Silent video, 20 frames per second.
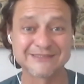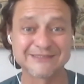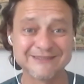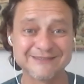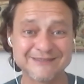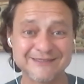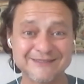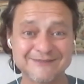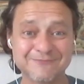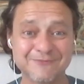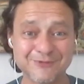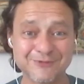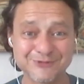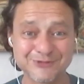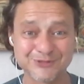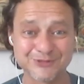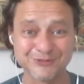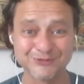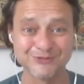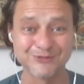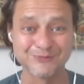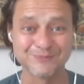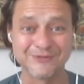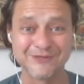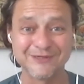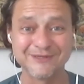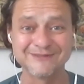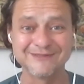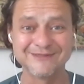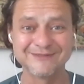said that focus on your
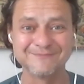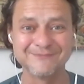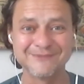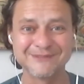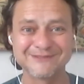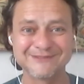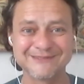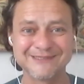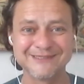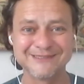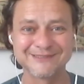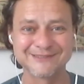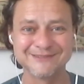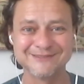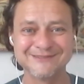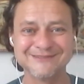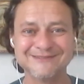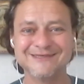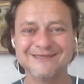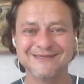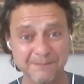breath at meditation.